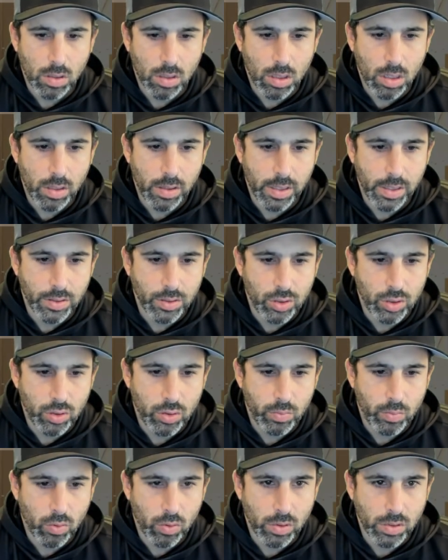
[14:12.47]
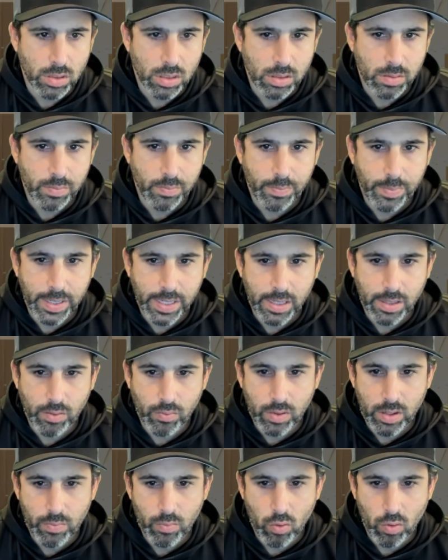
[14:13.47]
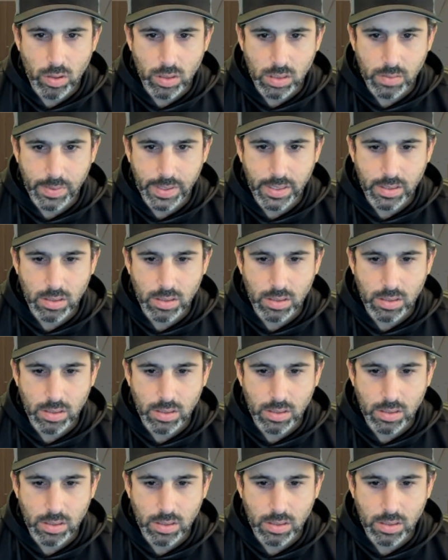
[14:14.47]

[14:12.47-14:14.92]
and then 2 more in space, 3 more in space.